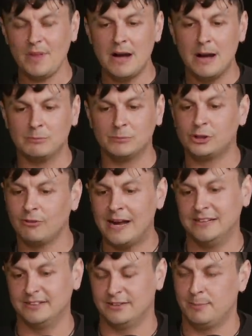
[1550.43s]
um,
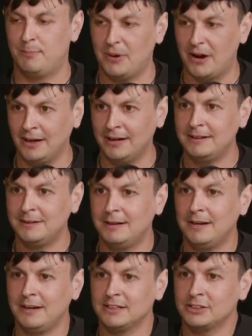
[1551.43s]
trend, but
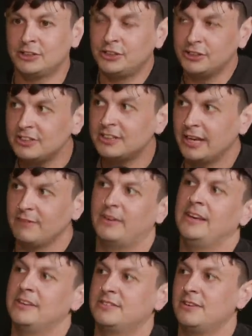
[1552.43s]
should give
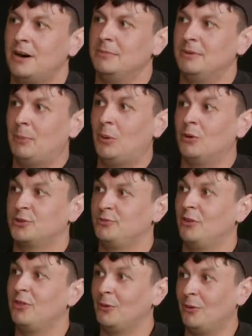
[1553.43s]
Keir Starmer pause
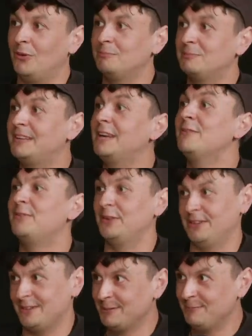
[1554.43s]
for thought,
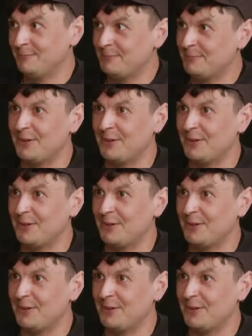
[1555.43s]
given mm.